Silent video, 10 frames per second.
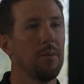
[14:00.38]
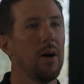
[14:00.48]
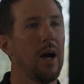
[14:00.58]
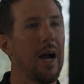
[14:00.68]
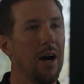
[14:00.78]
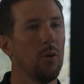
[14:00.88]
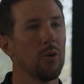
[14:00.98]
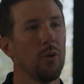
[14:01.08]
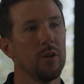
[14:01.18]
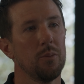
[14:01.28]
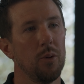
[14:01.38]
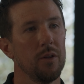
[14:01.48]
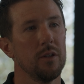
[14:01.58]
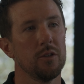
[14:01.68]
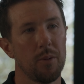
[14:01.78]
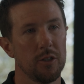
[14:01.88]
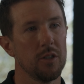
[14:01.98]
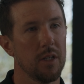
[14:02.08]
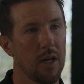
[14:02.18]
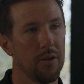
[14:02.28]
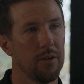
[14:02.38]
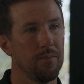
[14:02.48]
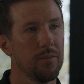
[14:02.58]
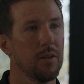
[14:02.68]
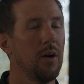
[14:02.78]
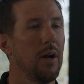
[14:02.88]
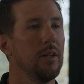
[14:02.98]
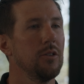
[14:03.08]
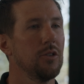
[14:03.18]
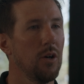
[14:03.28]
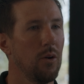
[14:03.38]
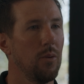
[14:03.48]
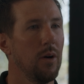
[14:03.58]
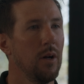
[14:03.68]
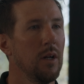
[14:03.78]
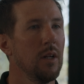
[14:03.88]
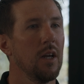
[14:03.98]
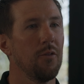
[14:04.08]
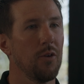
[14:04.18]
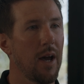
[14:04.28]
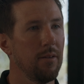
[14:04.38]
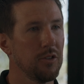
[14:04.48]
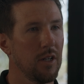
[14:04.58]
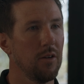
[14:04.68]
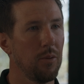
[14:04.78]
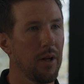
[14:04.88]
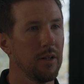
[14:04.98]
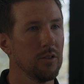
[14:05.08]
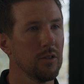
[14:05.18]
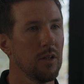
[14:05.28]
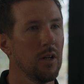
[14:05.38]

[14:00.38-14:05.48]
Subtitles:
about how we're going to put this budget together. All right, so if we have a set of plans,